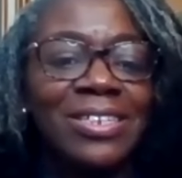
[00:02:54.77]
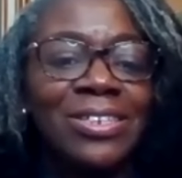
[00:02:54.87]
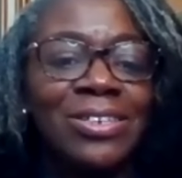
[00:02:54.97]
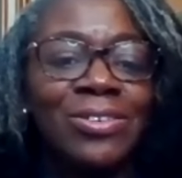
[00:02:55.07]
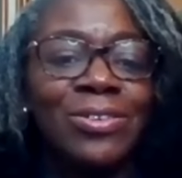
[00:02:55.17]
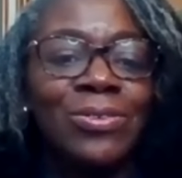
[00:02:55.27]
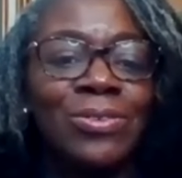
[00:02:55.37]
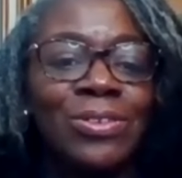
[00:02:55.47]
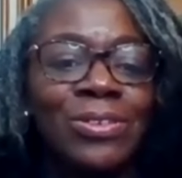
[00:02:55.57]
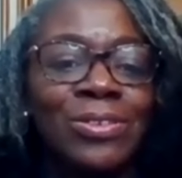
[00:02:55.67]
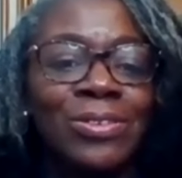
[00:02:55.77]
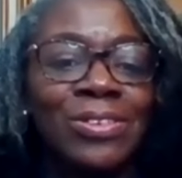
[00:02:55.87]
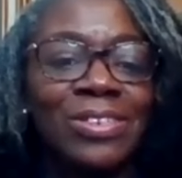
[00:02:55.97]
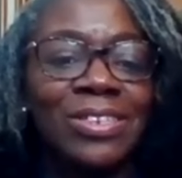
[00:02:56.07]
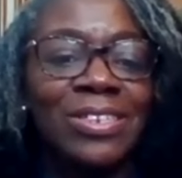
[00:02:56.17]

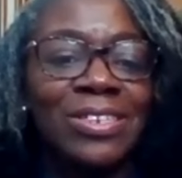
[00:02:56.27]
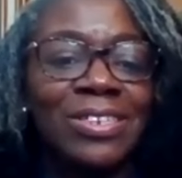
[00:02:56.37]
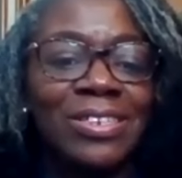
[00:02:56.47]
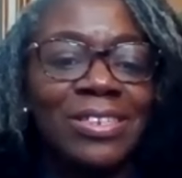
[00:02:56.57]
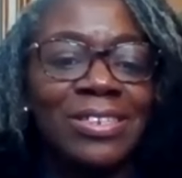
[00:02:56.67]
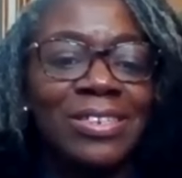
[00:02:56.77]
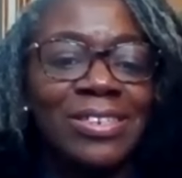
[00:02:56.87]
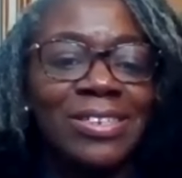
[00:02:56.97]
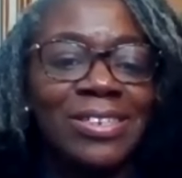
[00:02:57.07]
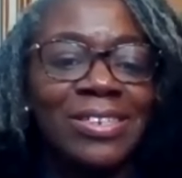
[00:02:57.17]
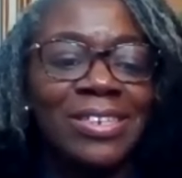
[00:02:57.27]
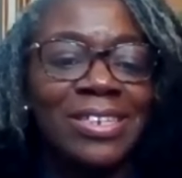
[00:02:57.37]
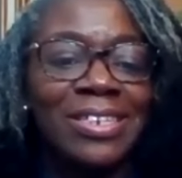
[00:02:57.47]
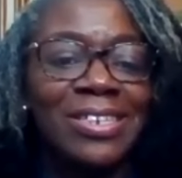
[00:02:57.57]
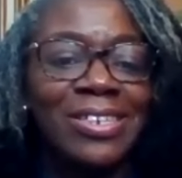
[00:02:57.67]

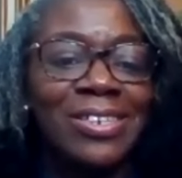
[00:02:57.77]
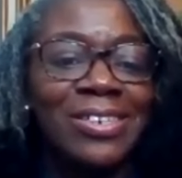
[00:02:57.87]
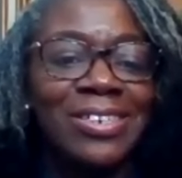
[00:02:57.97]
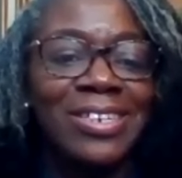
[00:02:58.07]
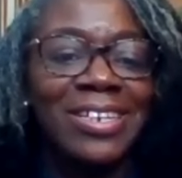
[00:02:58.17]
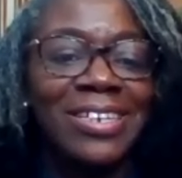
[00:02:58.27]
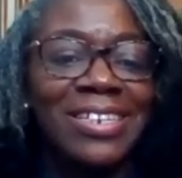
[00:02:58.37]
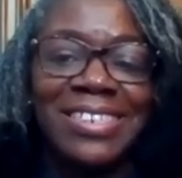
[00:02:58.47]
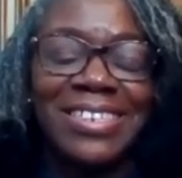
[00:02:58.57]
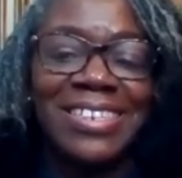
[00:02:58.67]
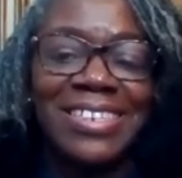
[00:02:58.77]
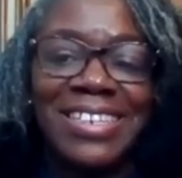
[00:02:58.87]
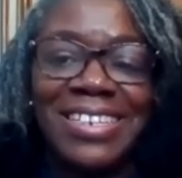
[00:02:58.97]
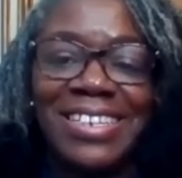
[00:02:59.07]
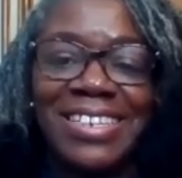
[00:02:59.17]

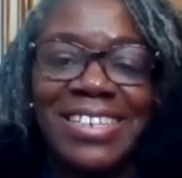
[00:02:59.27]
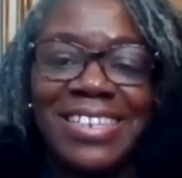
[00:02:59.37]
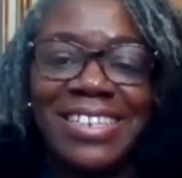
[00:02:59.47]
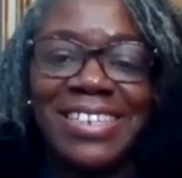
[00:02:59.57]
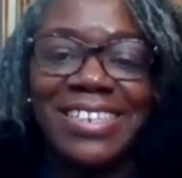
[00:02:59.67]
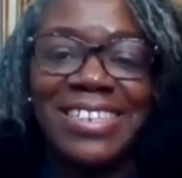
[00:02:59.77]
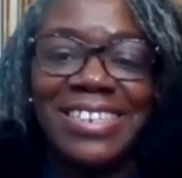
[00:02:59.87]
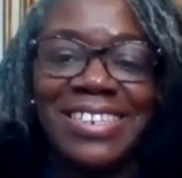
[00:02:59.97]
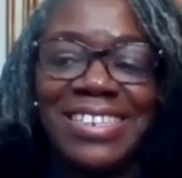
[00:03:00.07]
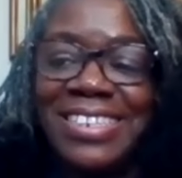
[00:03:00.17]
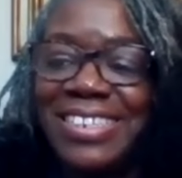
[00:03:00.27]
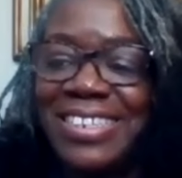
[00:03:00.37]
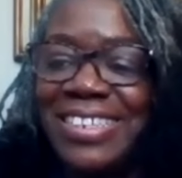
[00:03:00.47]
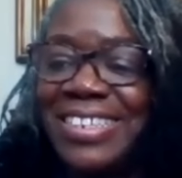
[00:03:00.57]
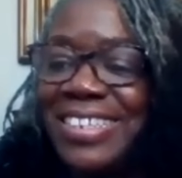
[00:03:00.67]

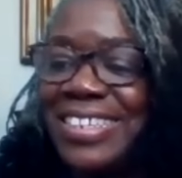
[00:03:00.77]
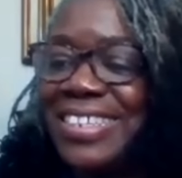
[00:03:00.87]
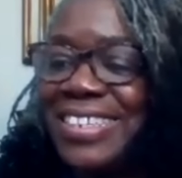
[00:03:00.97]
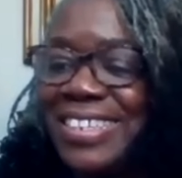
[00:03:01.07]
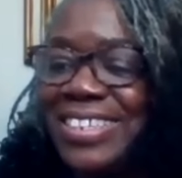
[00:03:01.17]
No words are spoken by the person on screen.